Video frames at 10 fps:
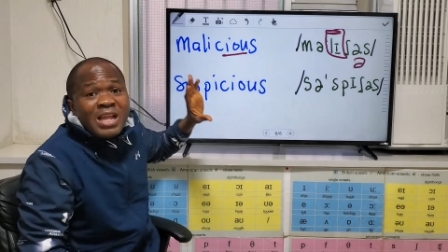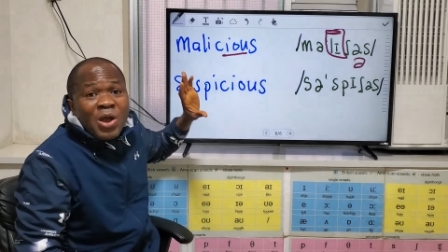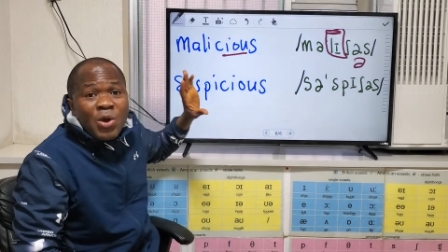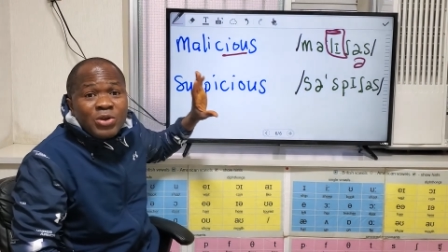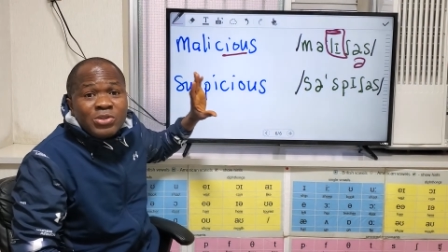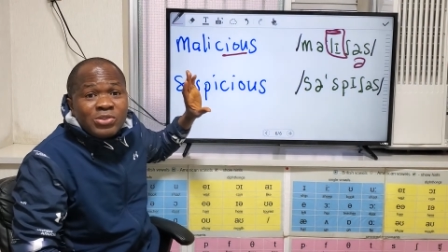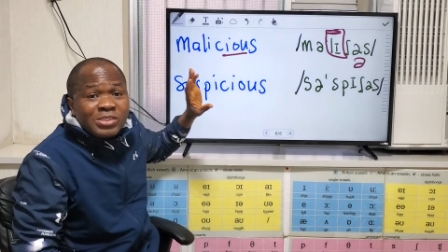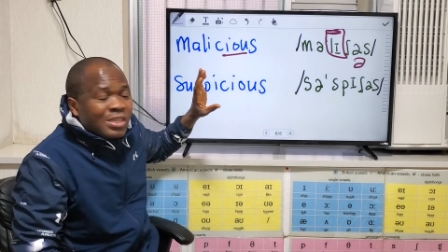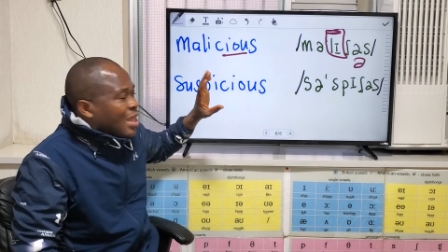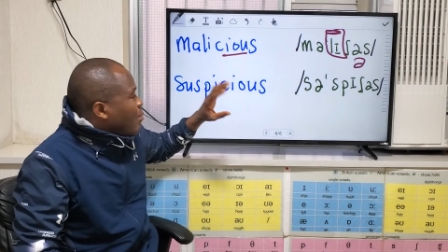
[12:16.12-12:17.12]
according to
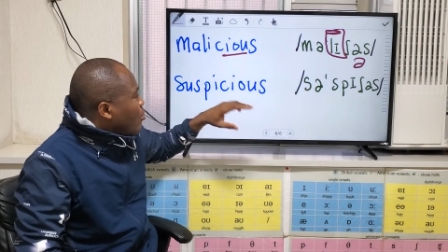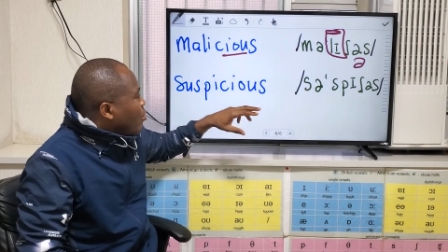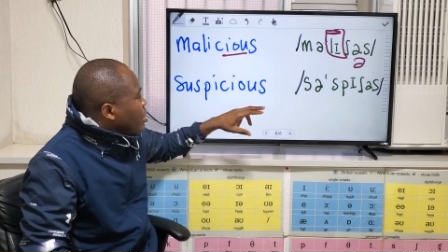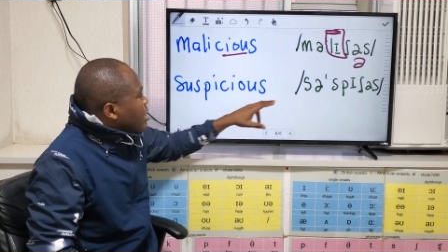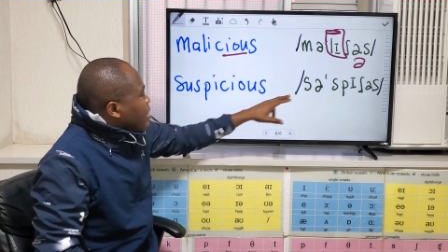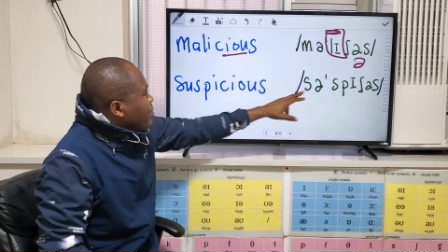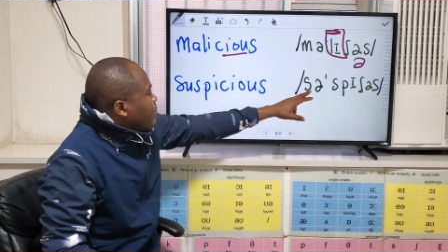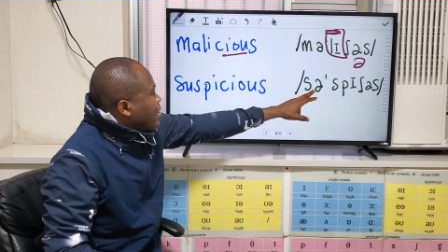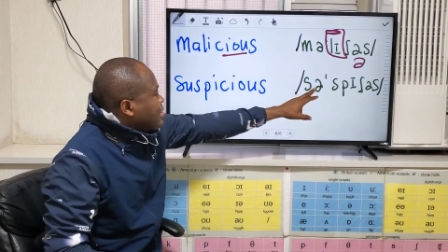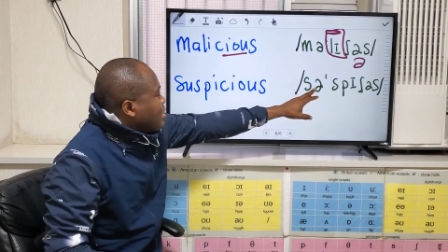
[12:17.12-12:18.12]
syllable. The
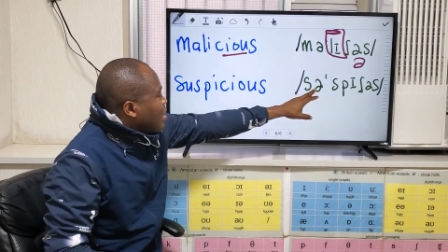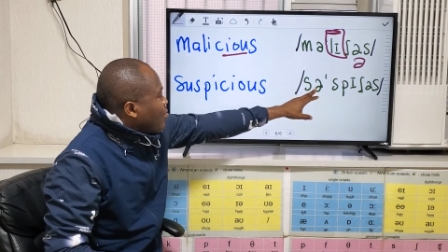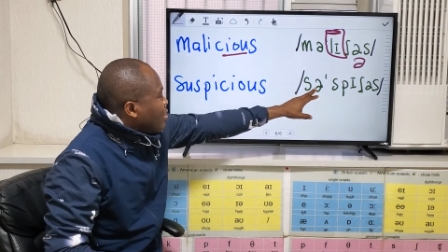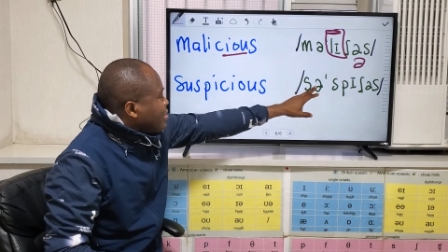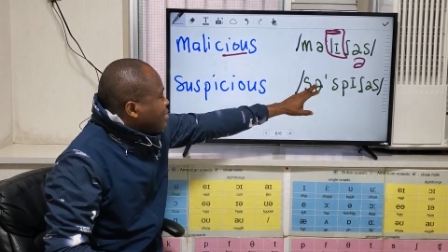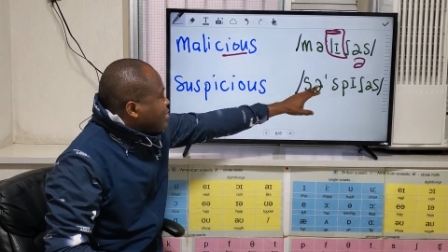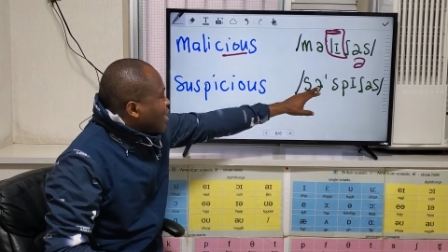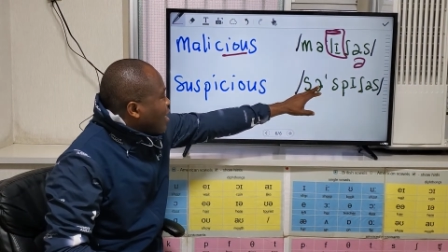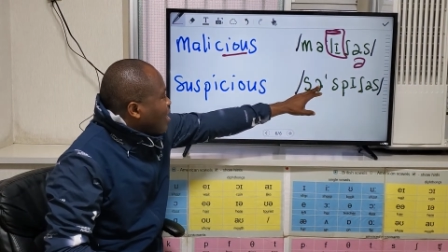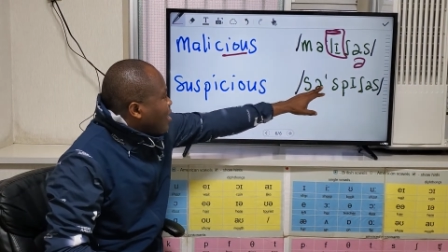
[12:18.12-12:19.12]
first syllable is
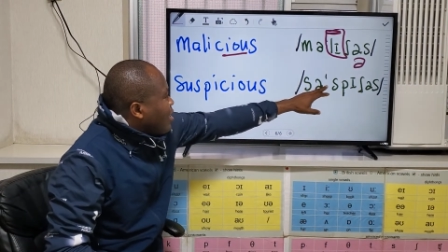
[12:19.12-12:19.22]
sa,